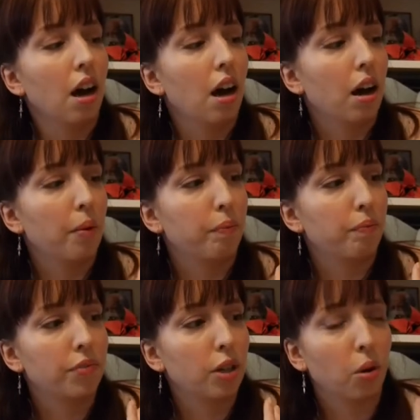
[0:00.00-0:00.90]

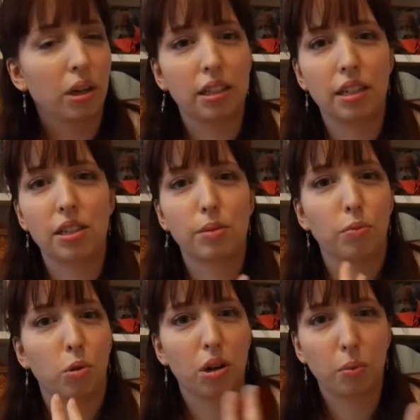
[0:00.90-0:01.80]

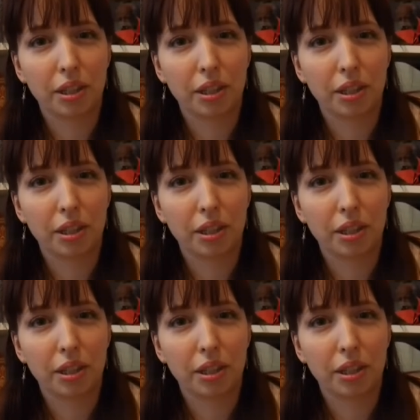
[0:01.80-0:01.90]
tokenism or